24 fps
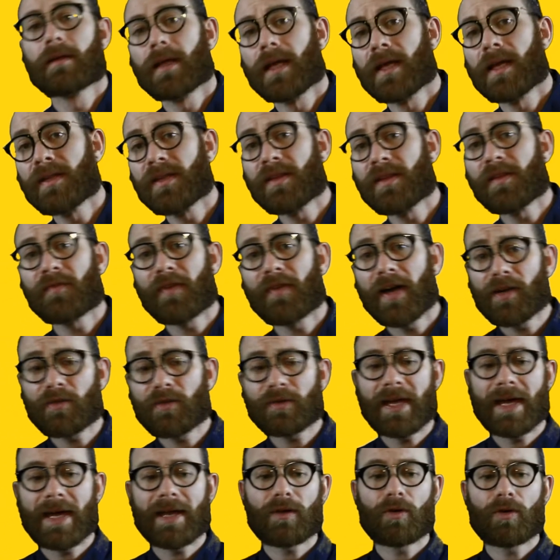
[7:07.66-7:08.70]
And then the final
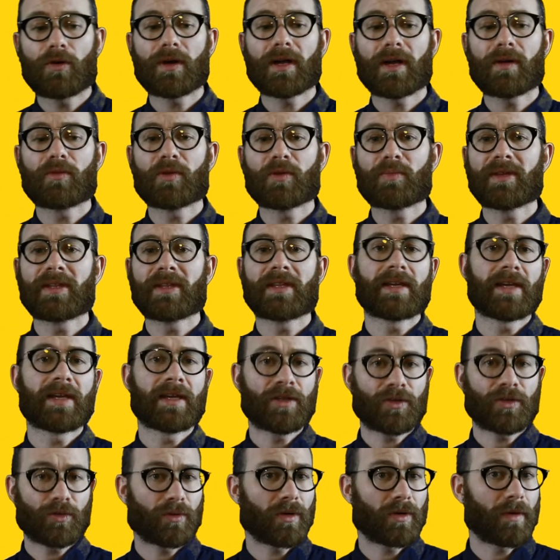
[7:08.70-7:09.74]
category would be the
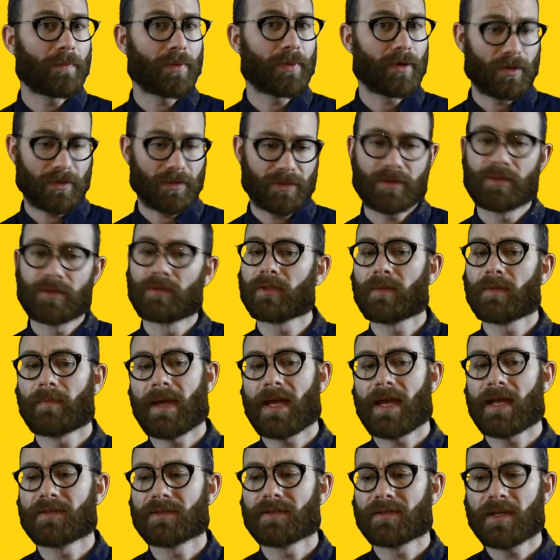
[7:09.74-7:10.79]
intrapersonal
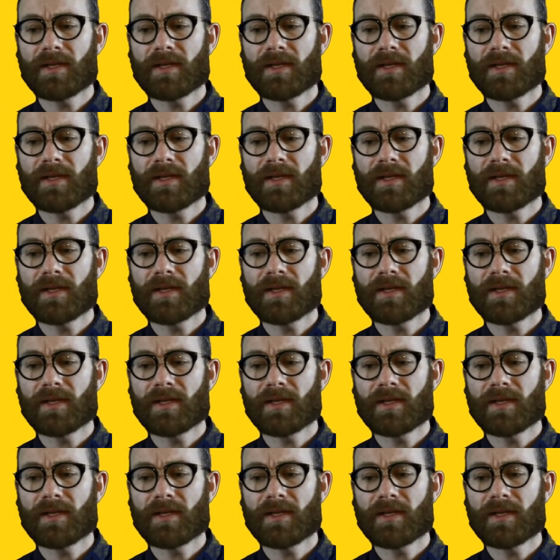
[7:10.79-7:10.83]
demands.